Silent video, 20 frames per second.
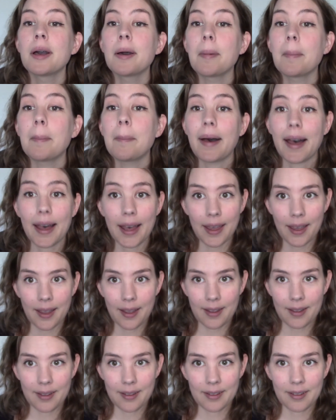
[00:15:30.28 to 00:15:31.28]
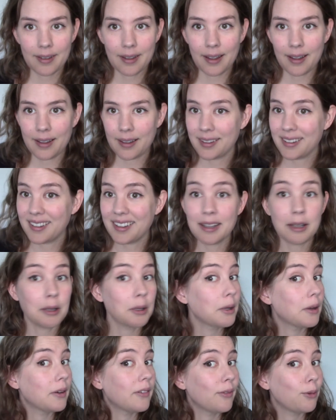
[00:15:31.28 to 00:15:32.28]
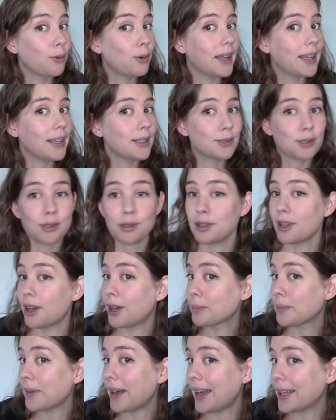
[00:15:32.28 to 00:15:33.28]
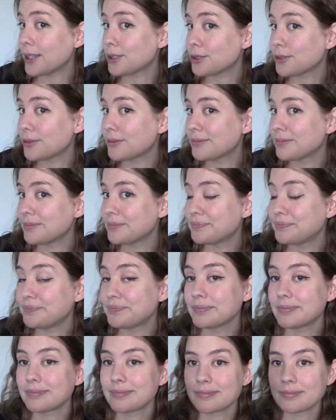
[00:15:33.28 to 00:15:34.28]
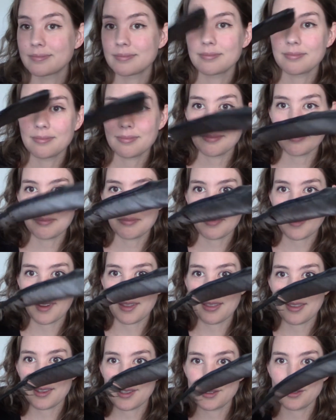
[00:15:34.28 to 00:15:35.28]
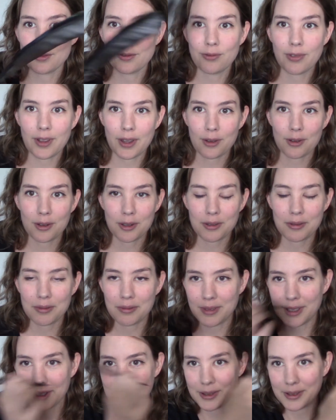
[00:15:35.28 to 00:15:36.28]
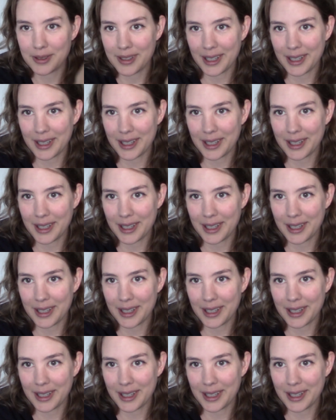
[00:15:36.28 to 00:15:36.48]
My wings do not match, and his feather doesn't